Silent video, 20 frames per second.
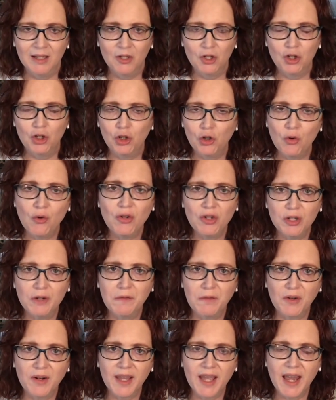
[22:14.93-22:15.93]
Choose to
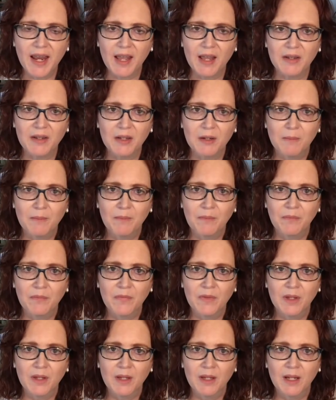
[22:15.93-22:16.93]
forget it.
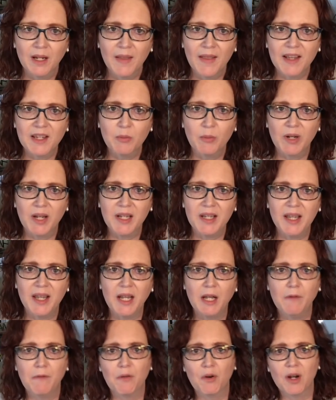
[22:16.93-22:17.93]
And that's what he
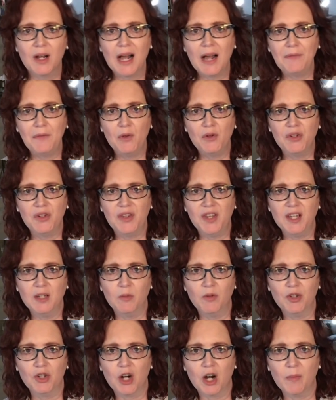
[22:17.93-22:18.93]
did. He forgot those
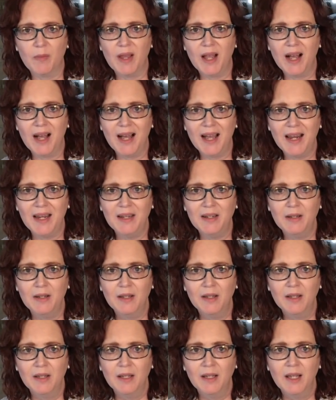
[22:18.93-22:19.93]
things which are behind
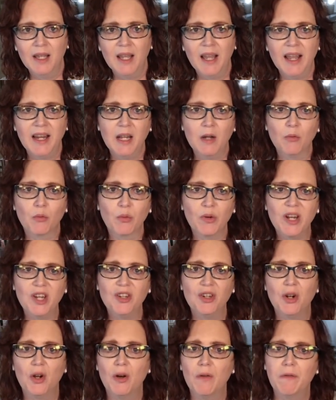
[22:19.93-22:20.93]
and he
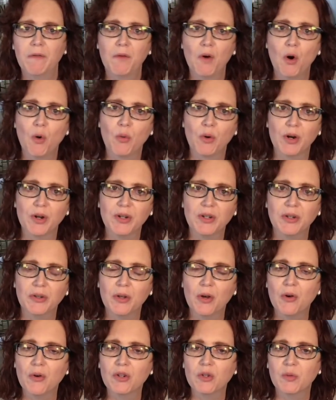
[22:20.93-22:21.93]
reached forward to
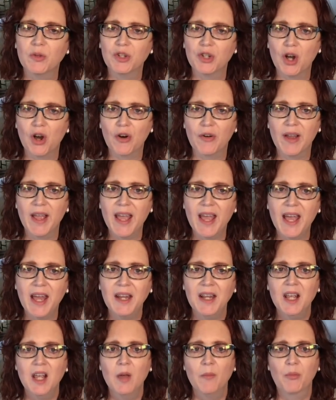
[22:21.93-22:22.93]
those which are
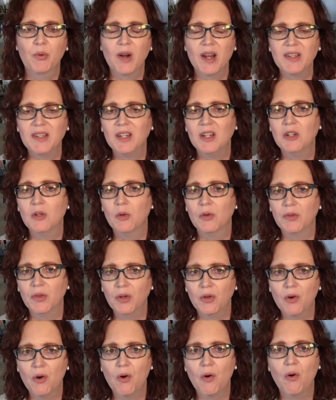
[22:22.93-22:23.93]
ahead, pressing toward
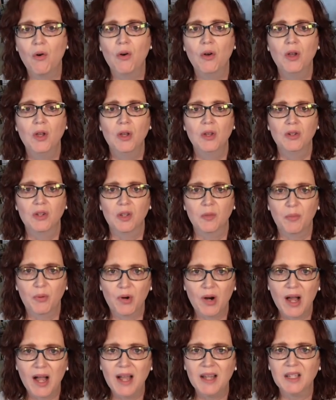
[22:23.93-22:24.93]
the goal, to the
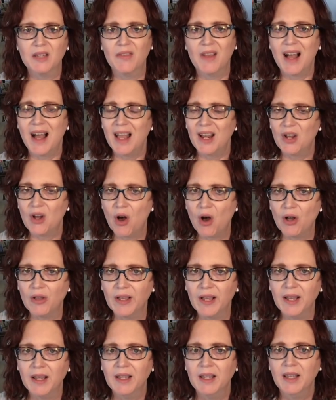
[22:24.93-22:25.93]
prize of the high
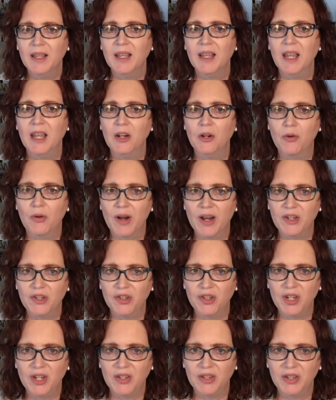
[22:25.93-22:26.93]
calling in
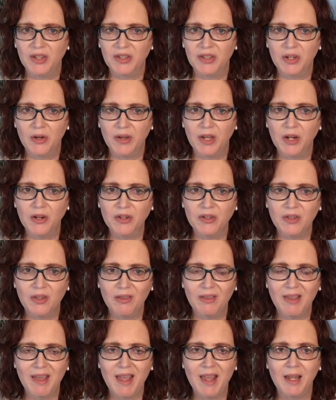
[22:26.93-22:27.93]
Christ Jesus. So here's
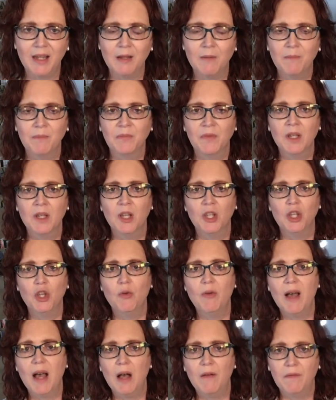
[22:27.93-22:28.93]
the thing.
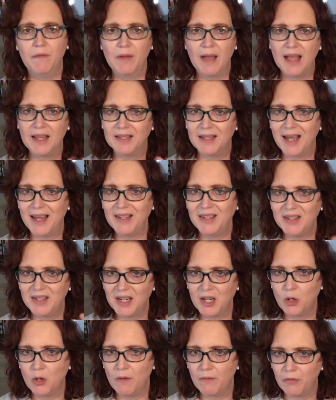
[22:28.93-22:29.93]
You have, as I
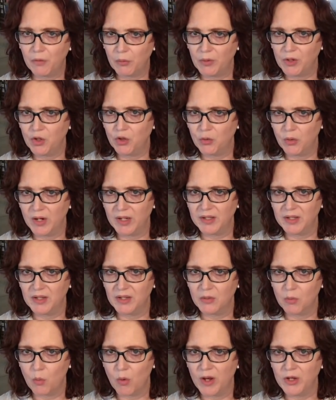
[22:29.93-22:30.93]
see, you have three
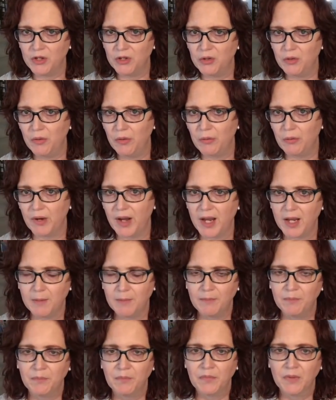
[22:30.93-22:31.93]
choices. 1, 2, 3.
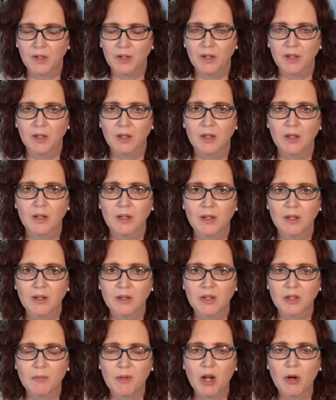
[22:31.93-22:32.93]

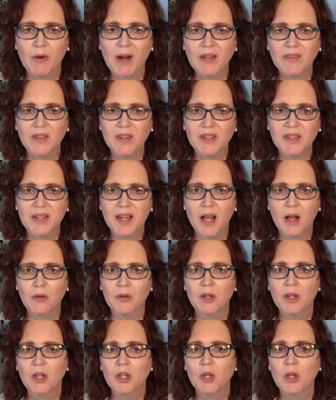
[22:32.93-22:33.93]
Somebody write this
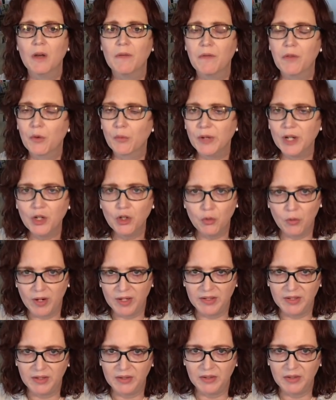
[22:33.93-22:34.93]
down. You have three
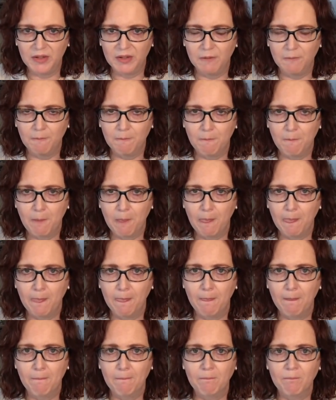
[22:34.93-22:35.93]
choices.
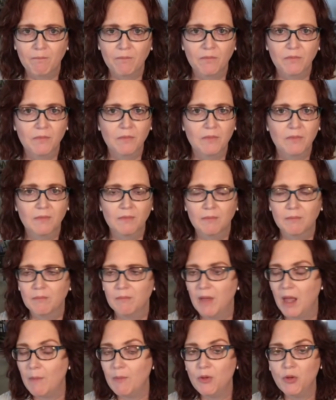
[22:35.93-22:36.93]

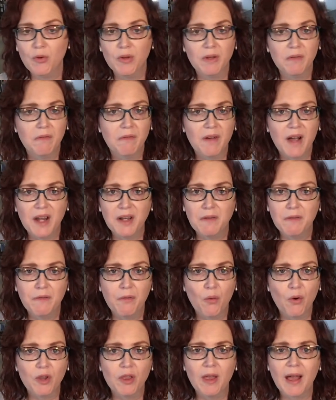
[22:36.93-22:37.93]
Maybe you can find a
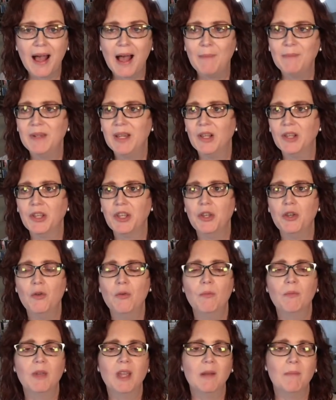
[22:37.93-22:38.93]
fourth. I'm telling
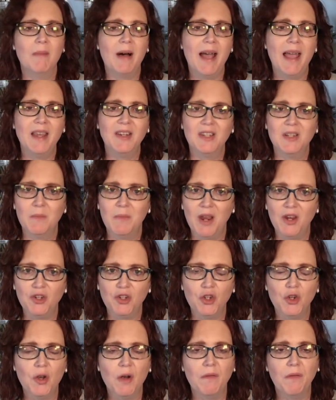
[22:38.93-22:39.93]
you, in my
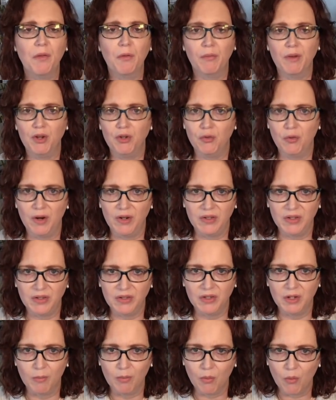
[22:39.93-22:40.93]
estimation, you have three
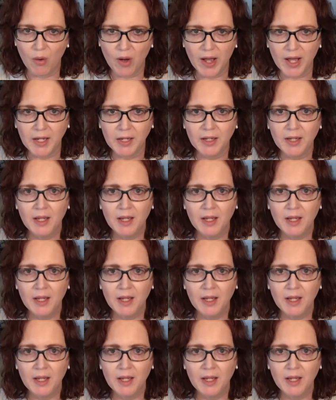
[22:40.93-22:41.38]
choices. Number one,